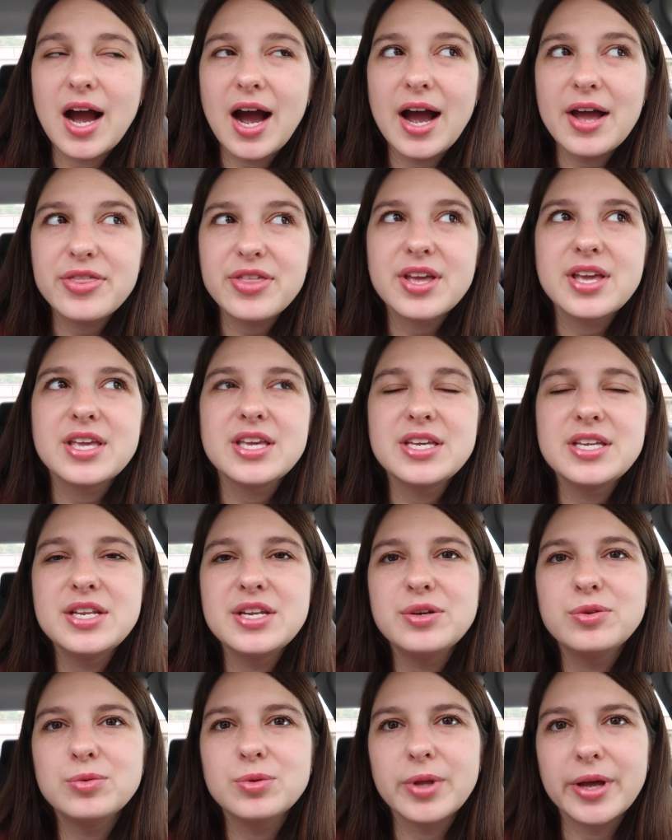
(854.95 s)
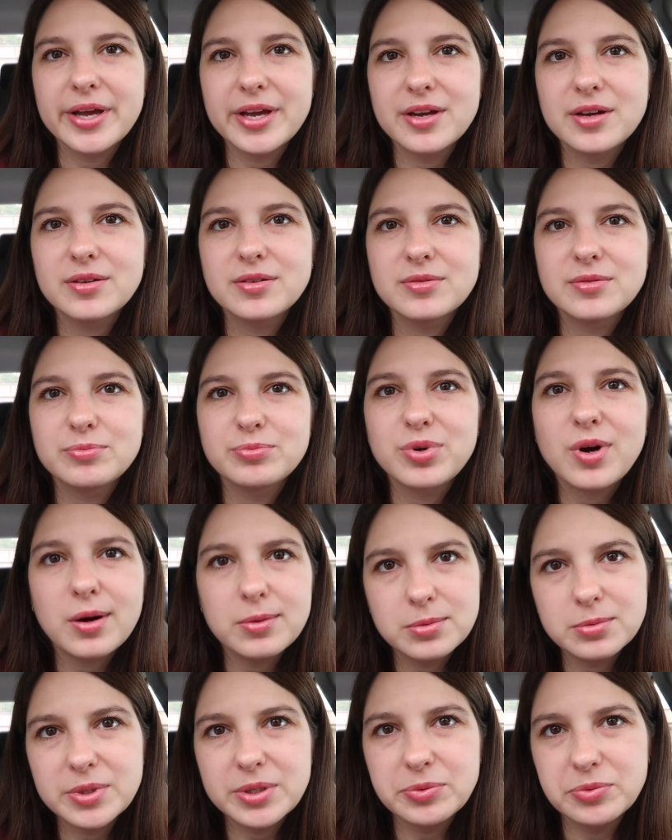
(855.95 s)
I think he knew like
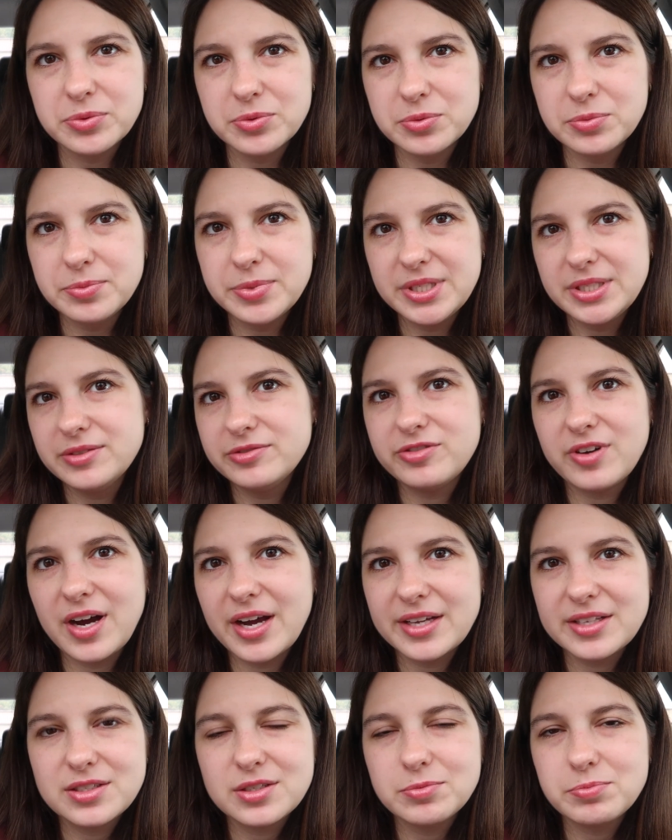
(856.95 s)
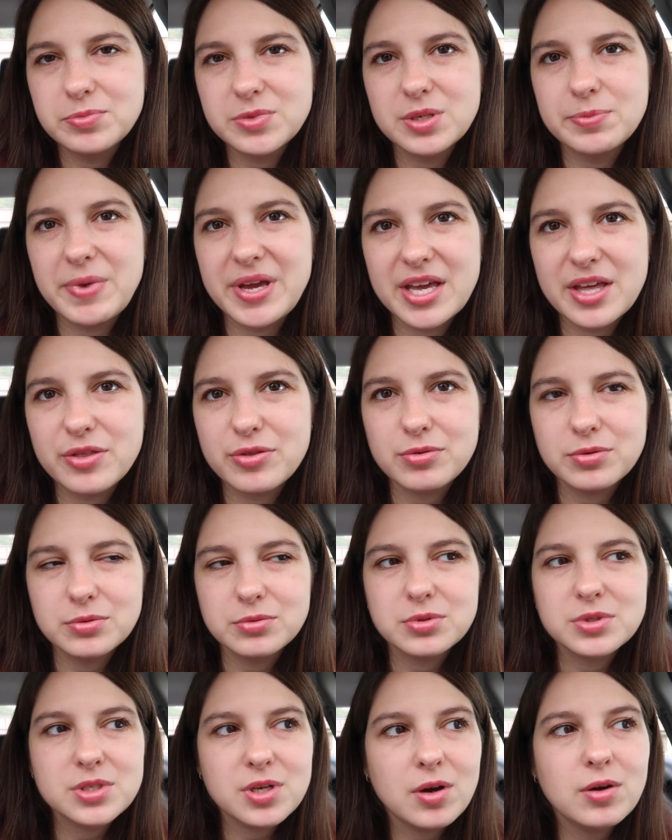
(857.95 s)
probably we would be fine to, to make it
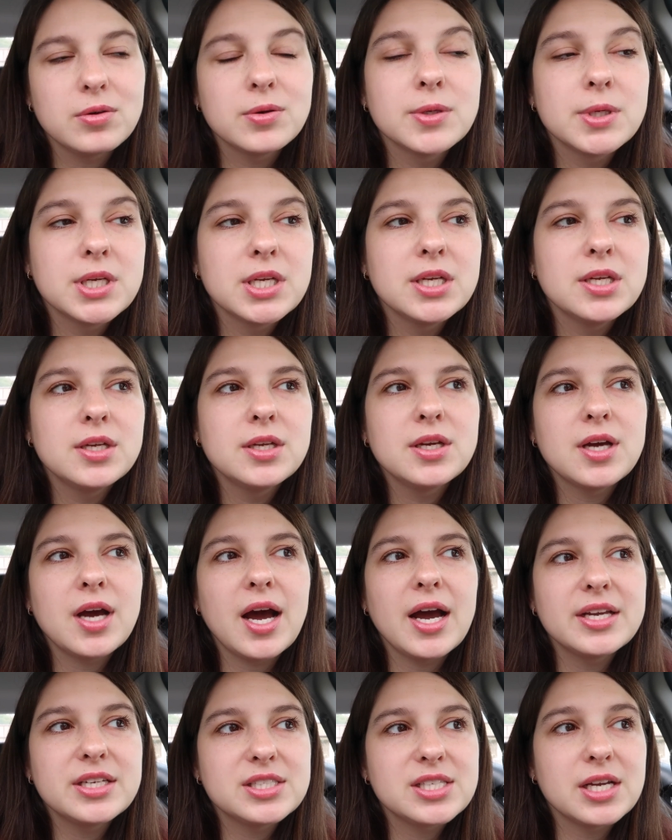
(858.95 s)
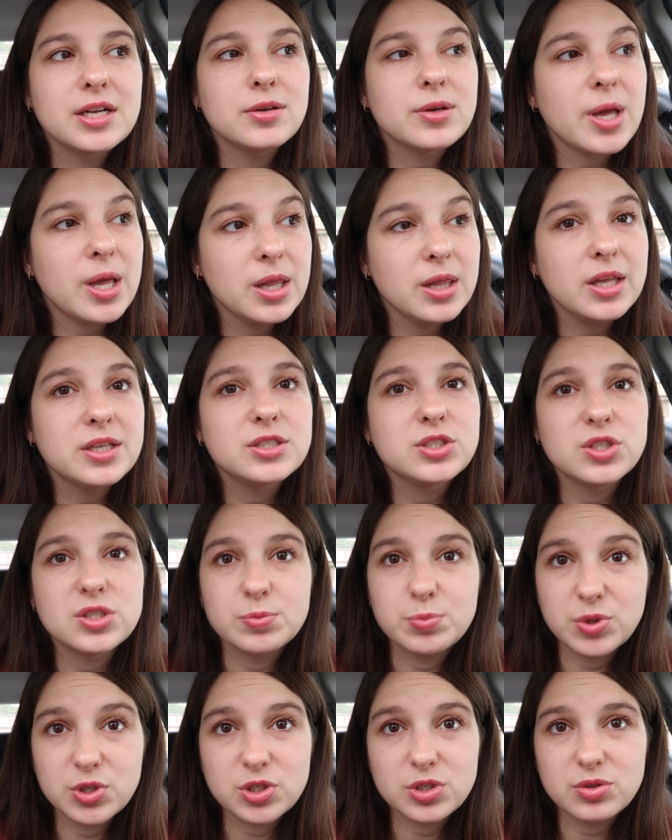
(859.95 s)
through. So I said, okay, let's
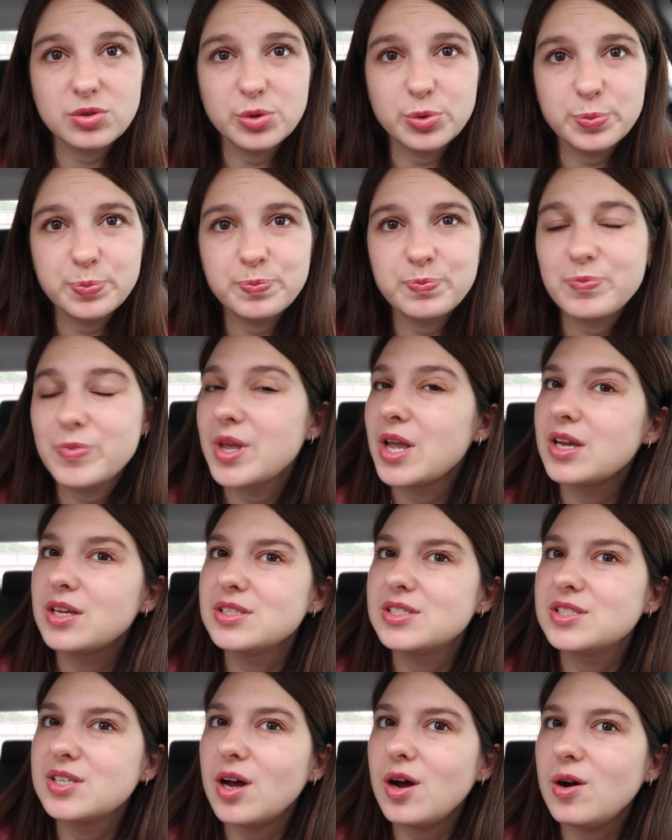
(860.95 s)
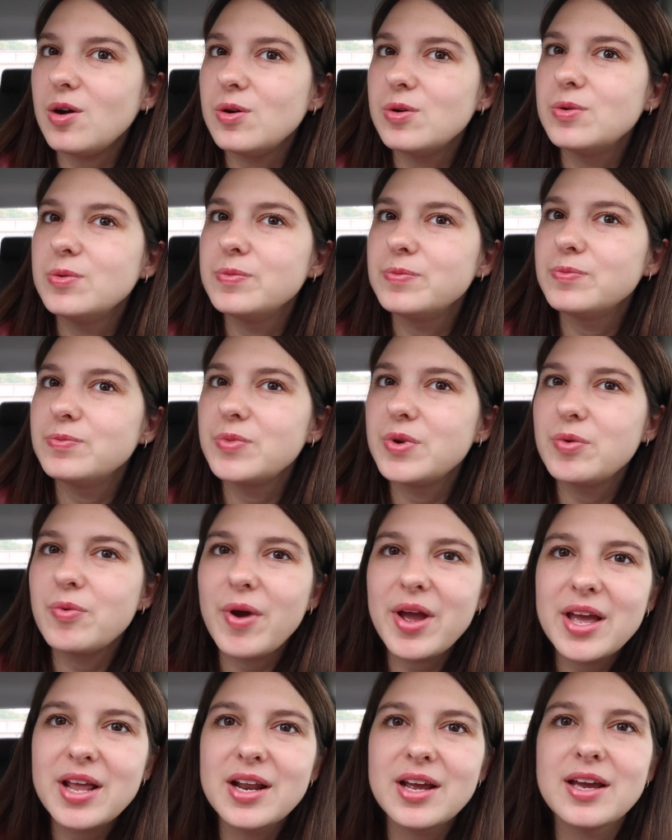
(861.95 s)
just push through. So we
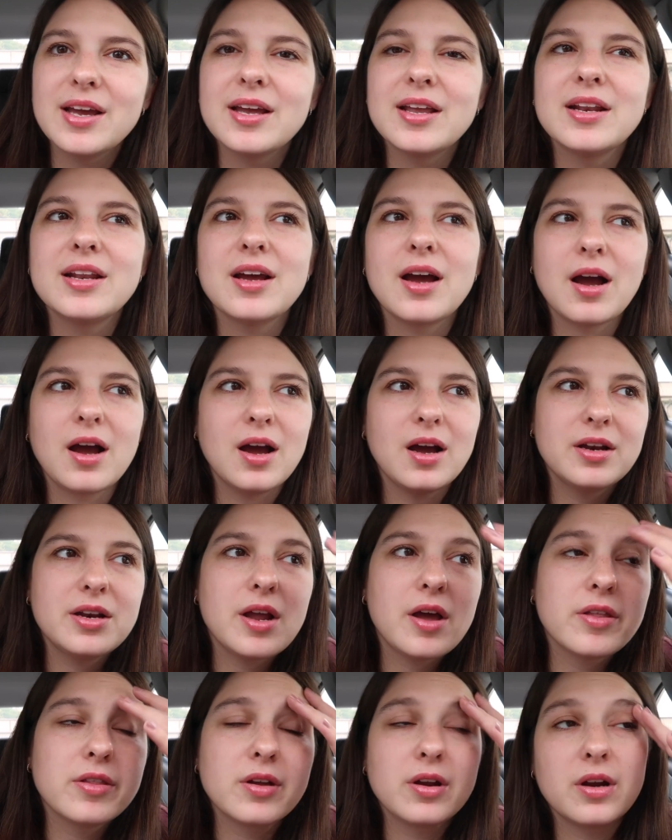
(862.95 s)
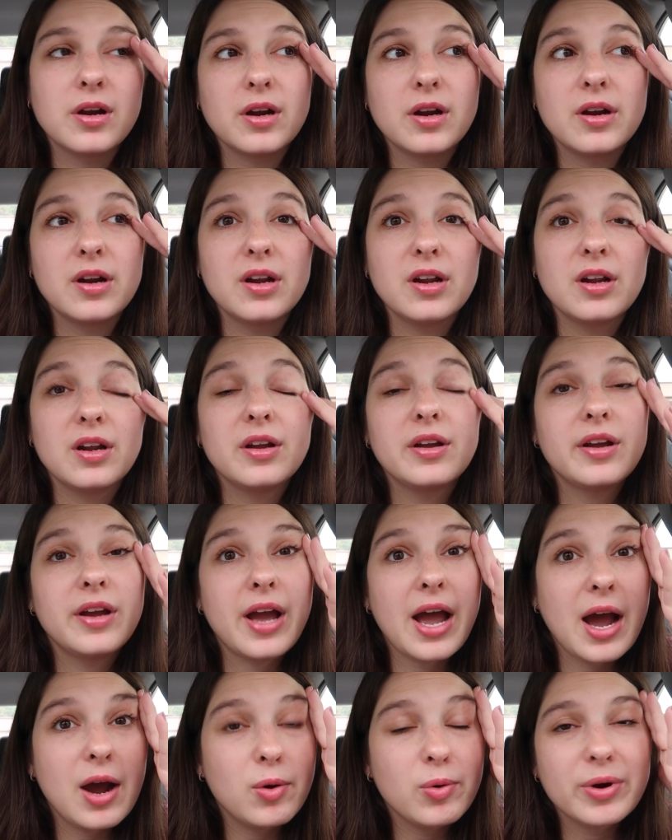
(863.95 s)
waited another
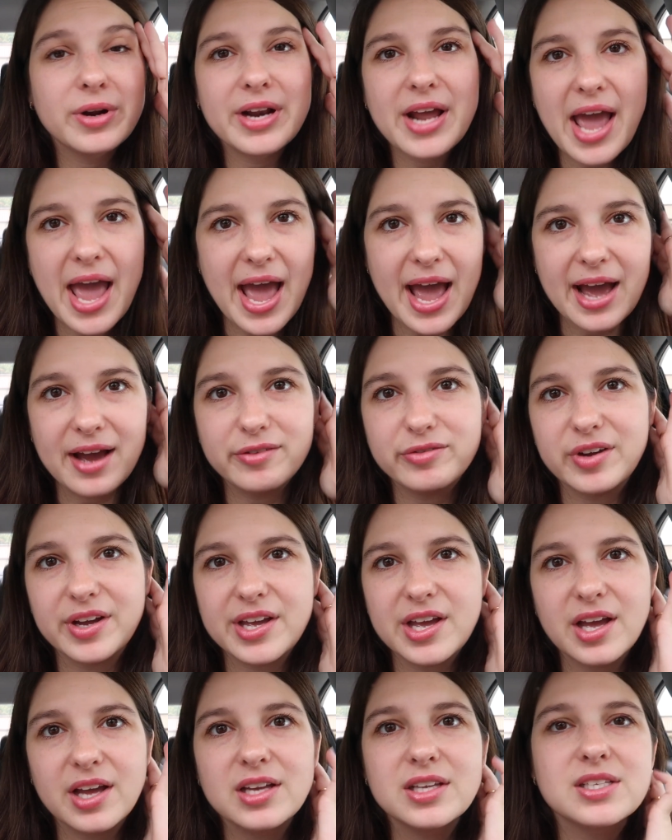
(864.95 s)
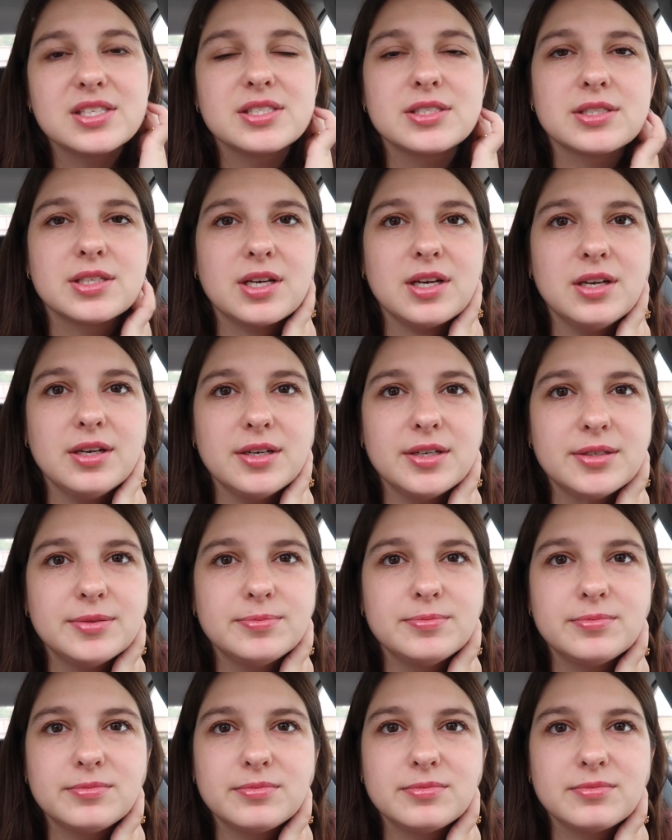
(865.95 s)
hour and a half, I guess,
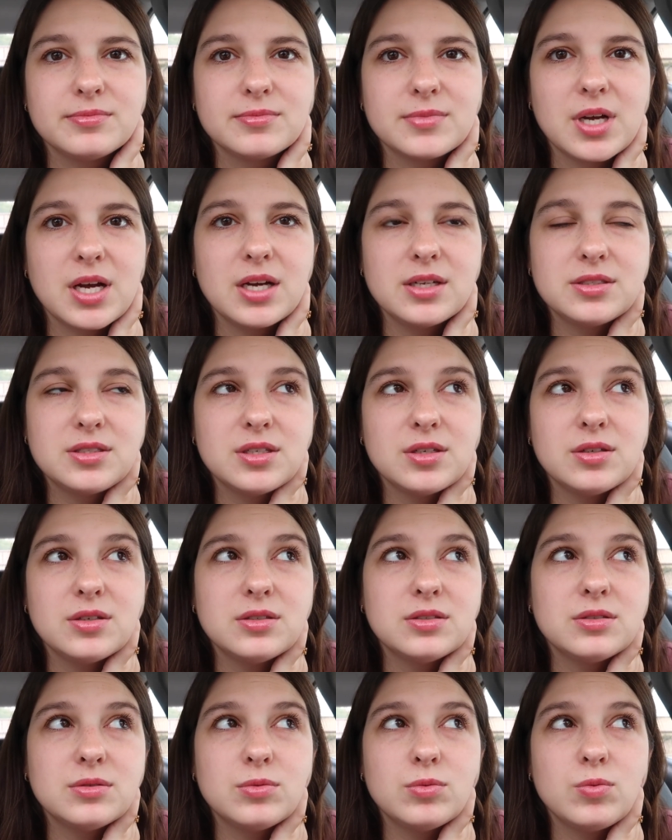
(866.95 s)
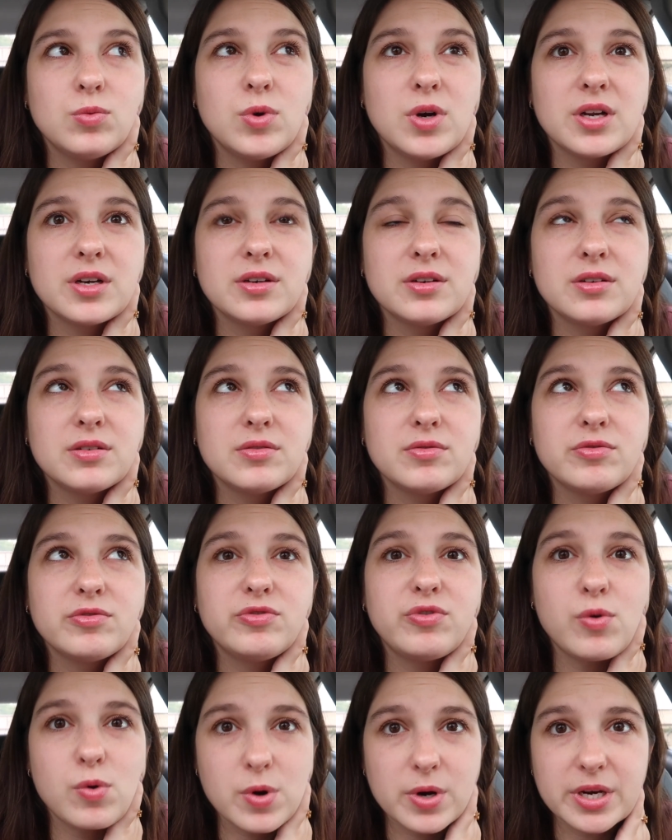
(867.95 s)
um, until
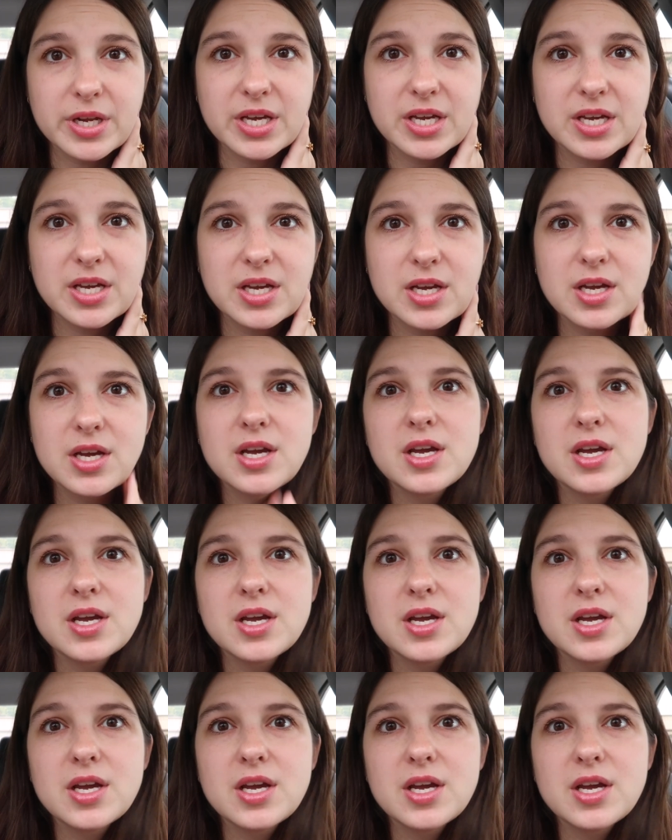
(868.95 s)
1.40